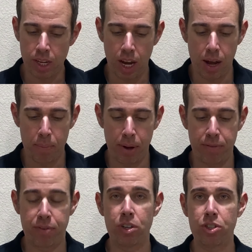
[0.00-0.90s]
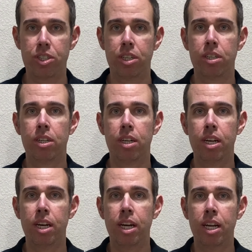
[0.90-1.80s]
Uh, but first,
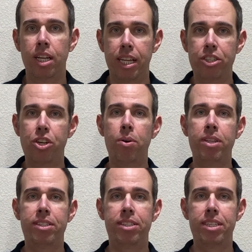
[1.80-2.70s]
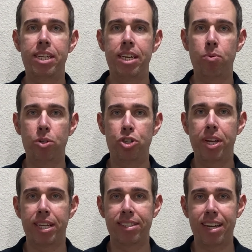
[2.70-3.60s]
let's go ahead and see what you
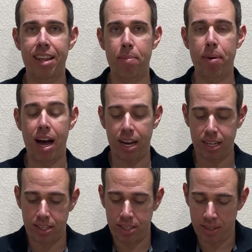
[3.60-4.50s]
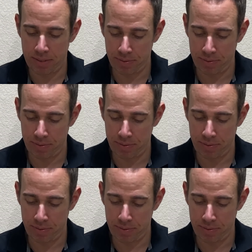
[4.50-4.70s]
get inside the box.